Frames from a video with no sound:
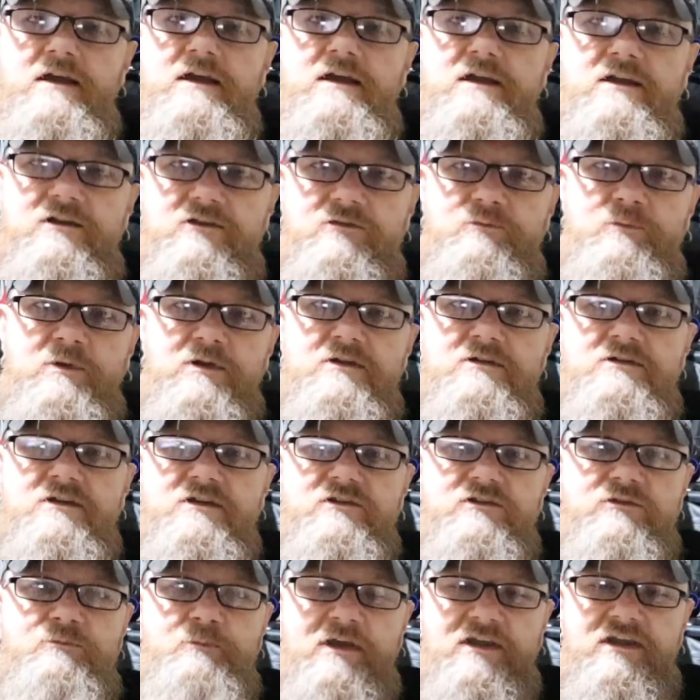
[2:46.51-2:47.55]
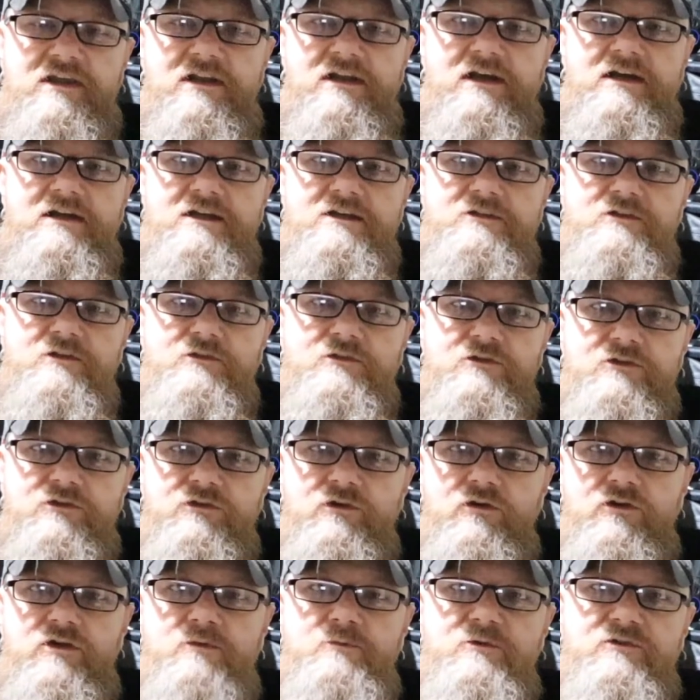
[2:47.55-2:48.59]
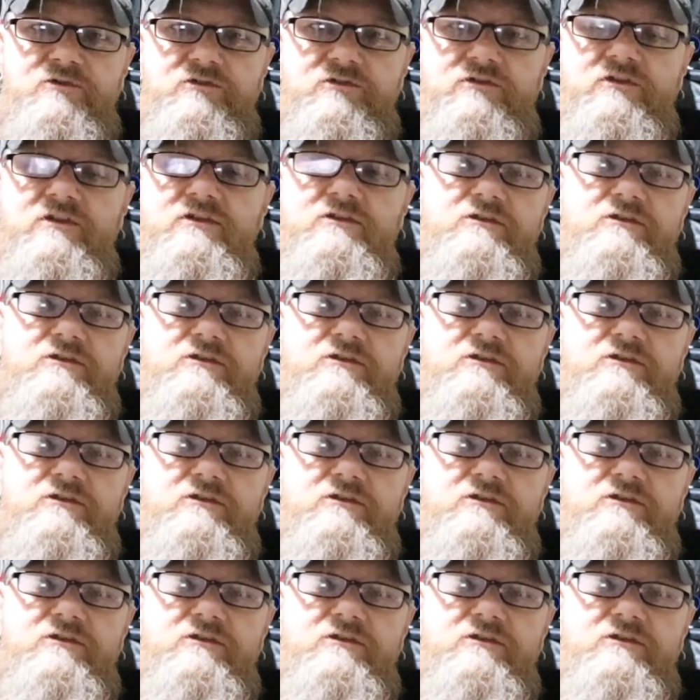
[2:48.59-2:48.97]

It's been speculated that the documents